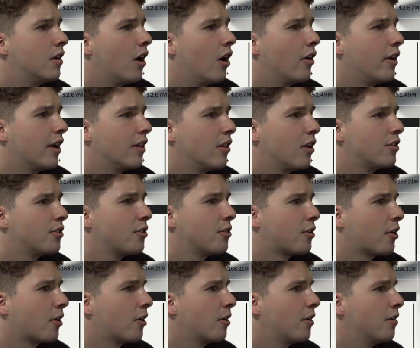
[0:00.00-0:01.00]
Oh yeah,
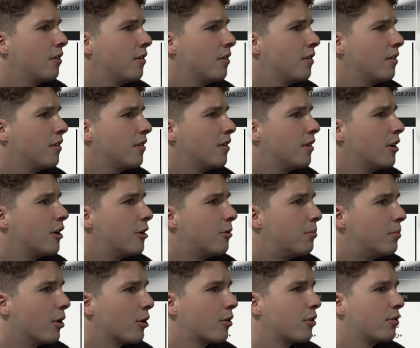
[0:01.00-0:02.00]
Lonzo's hurt.
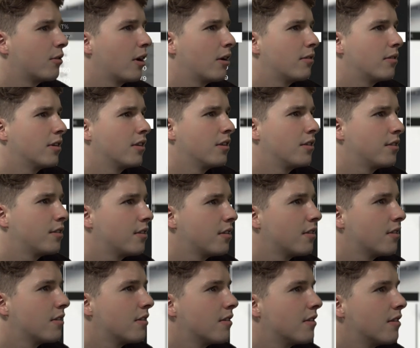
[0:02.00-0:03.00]
Broken right wrist.